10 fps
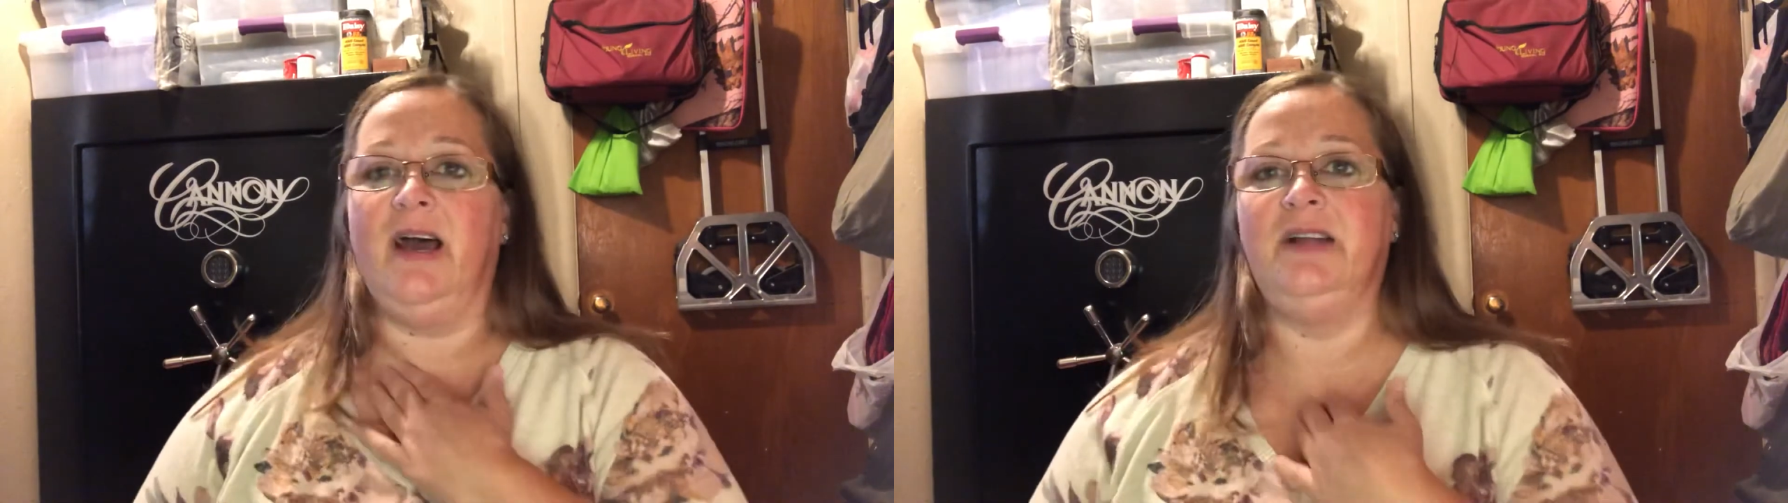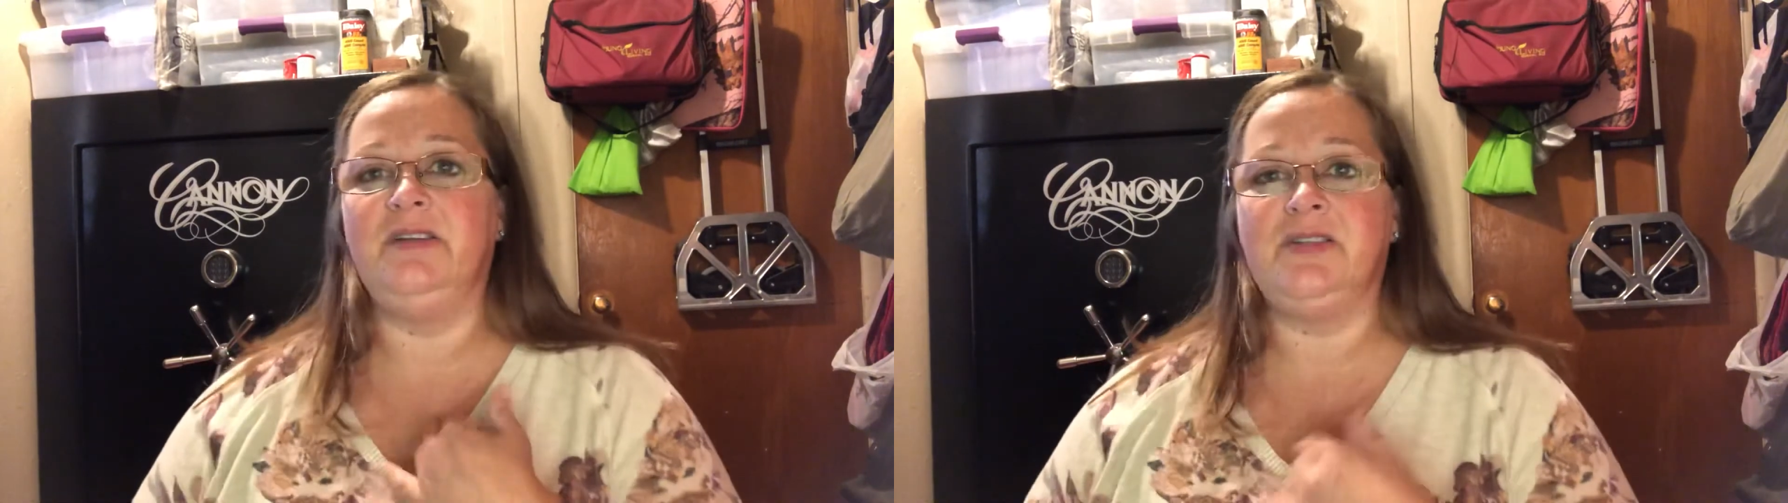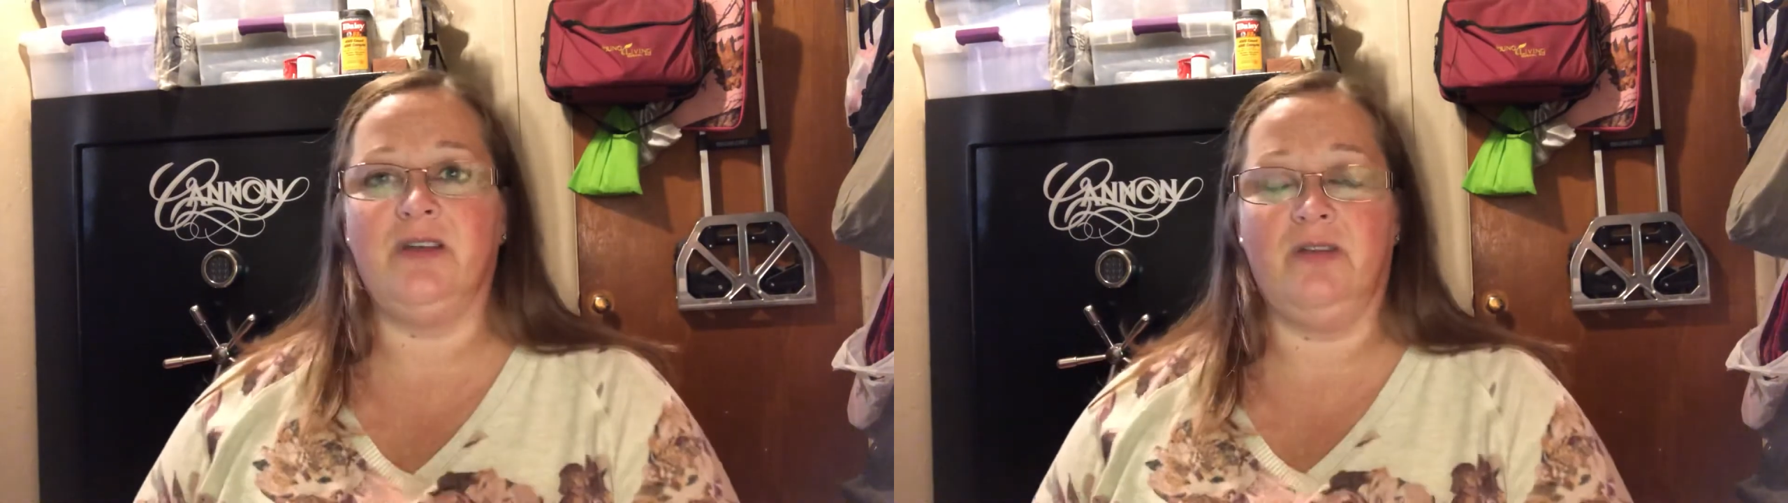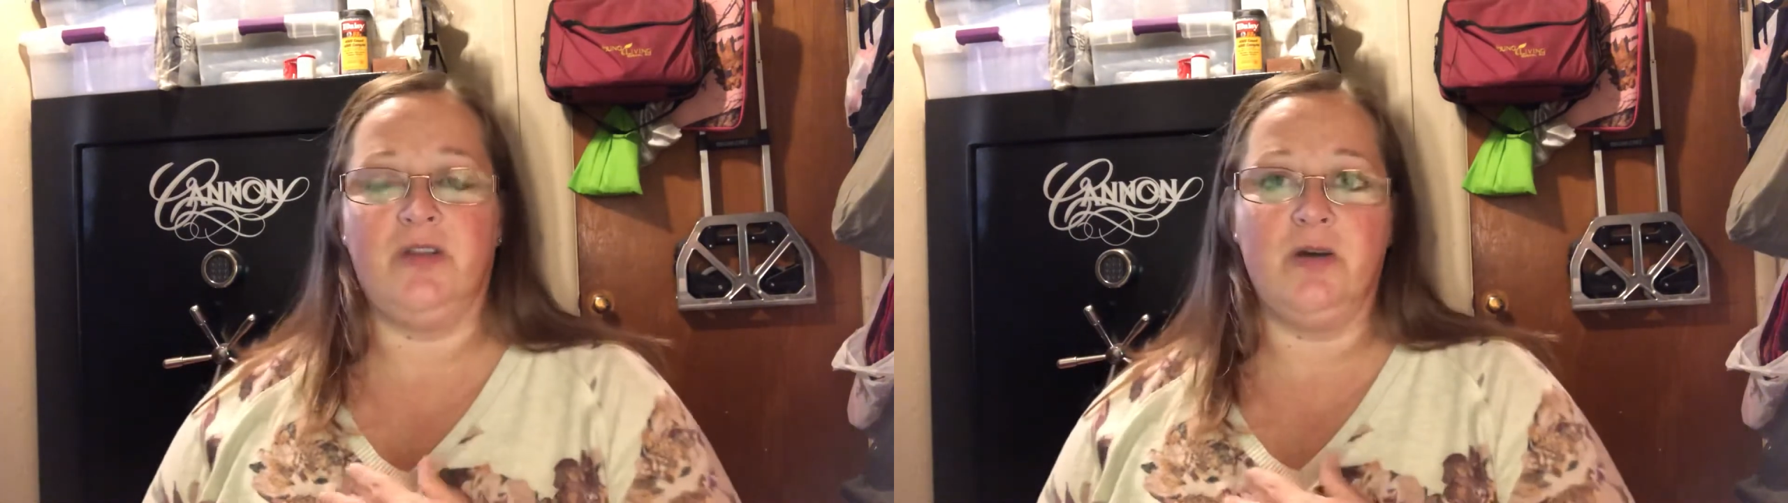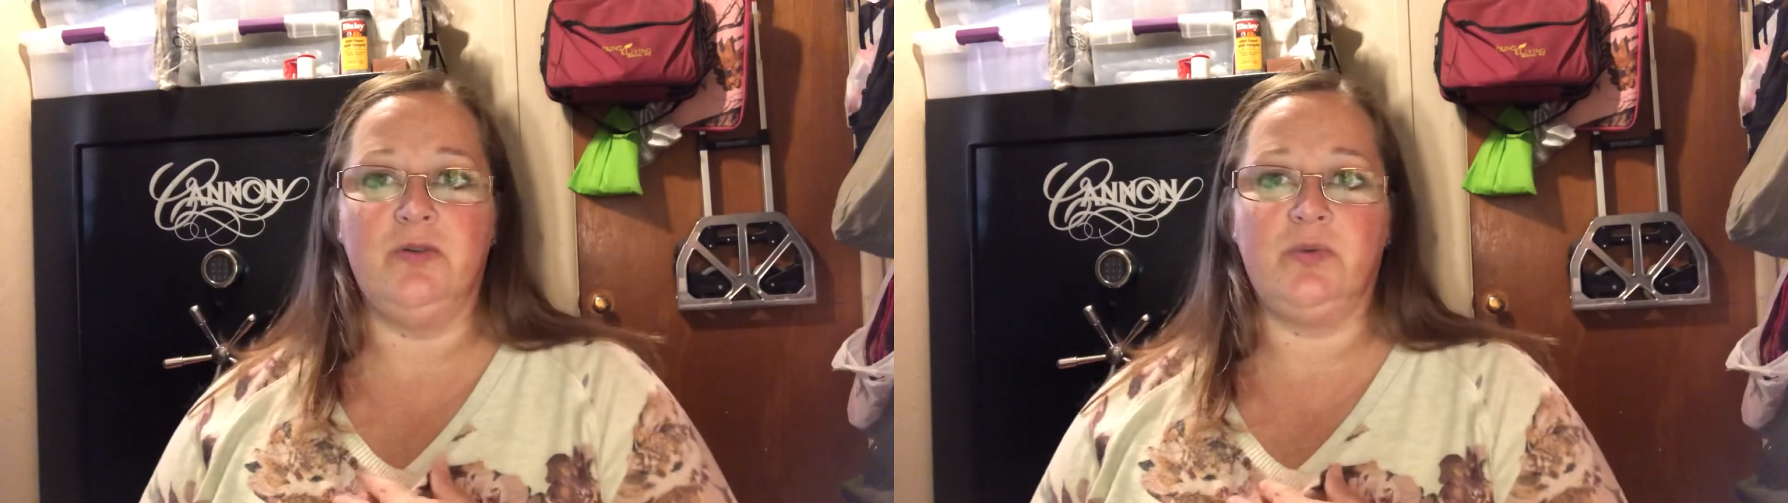I just thought
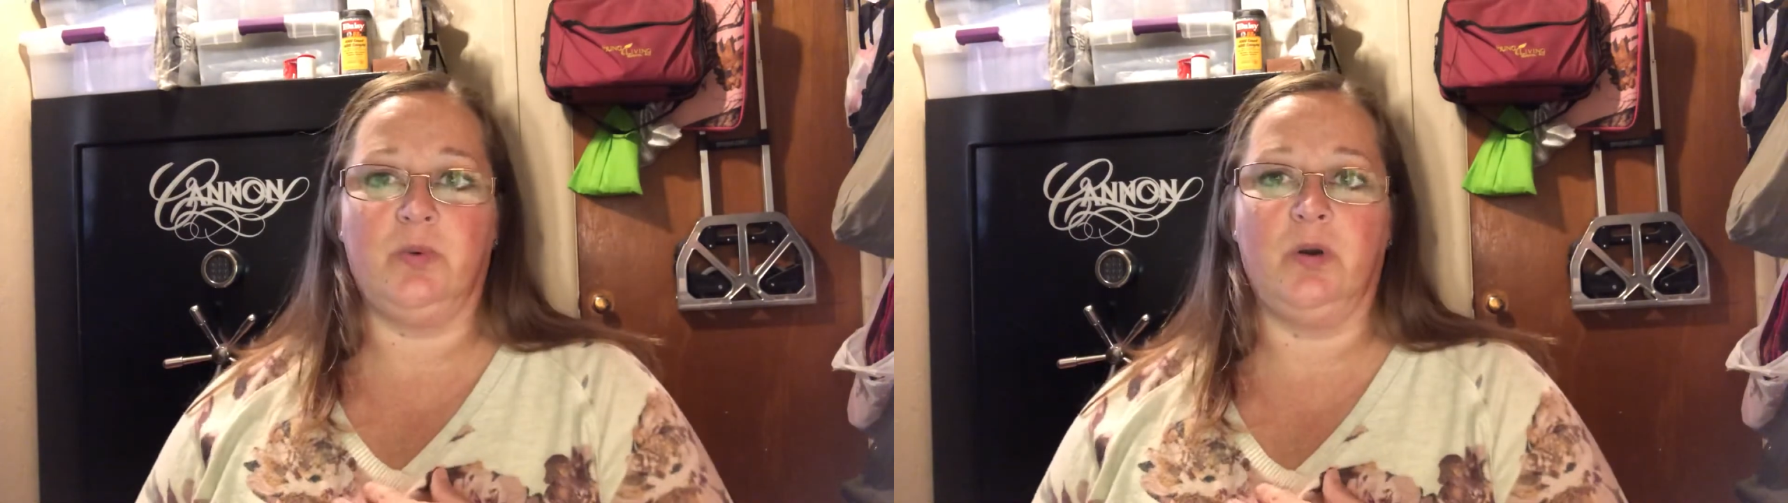those were